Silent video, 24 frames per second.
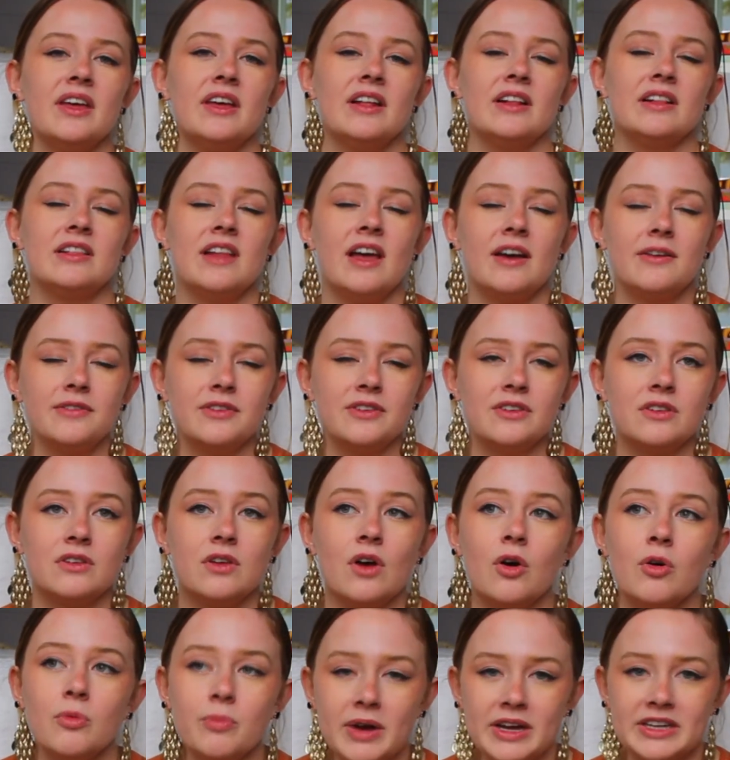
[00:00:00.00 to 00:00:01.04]
love
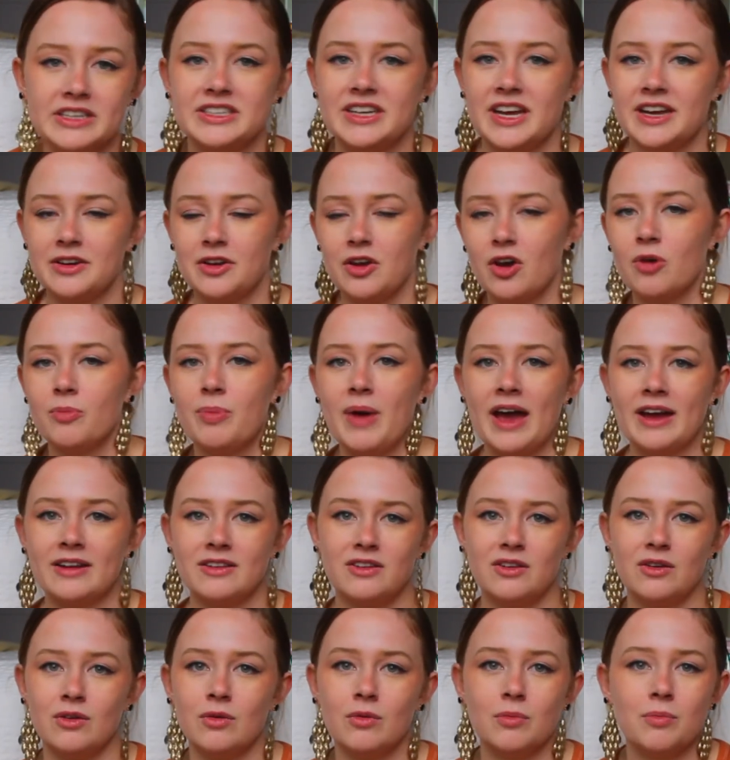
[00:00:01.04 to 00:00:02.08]
so much and go back
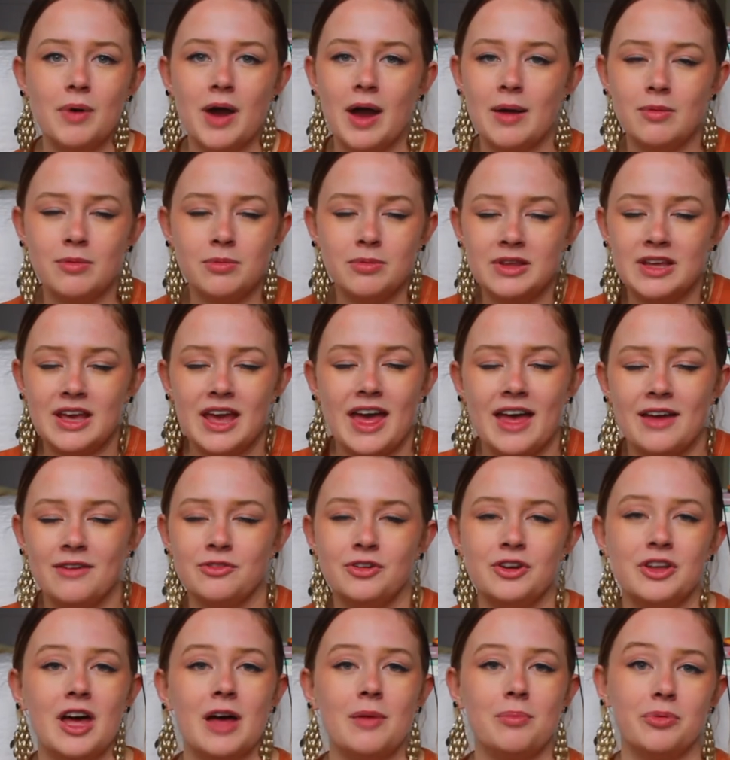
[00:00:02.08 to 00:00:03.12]
to probably every
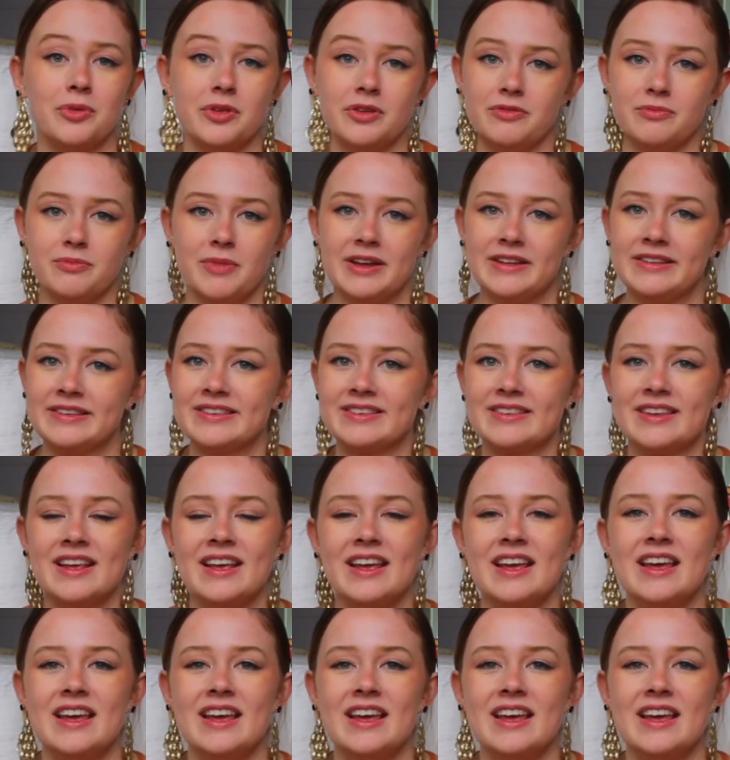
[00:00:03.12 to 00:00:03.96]
couple of months